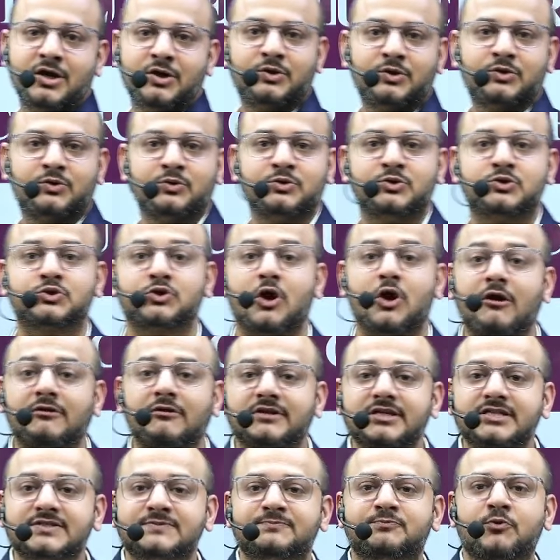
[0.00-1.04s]
To solve
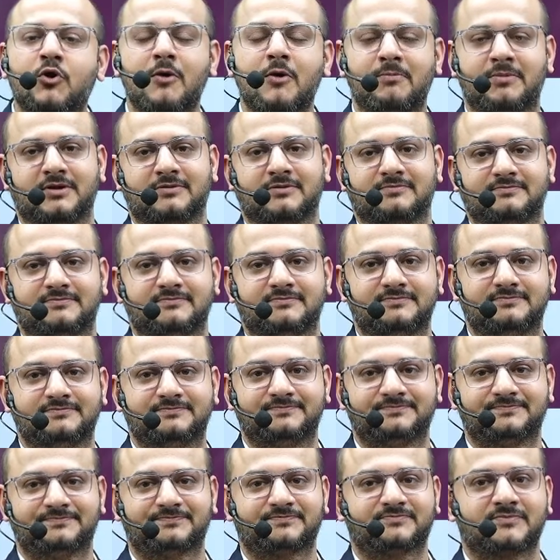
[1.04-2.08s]
this problem,
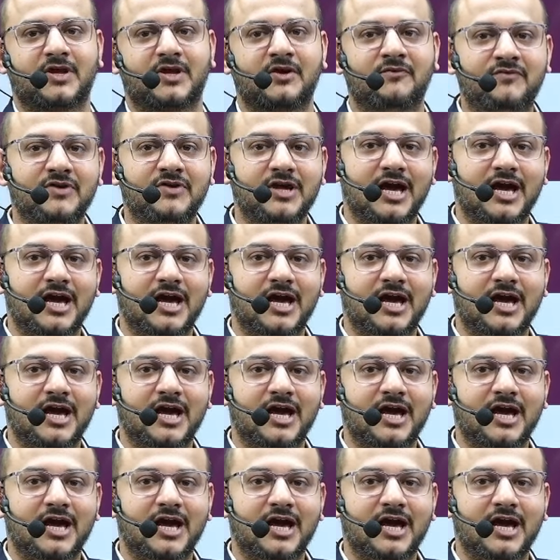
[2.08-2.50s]
we are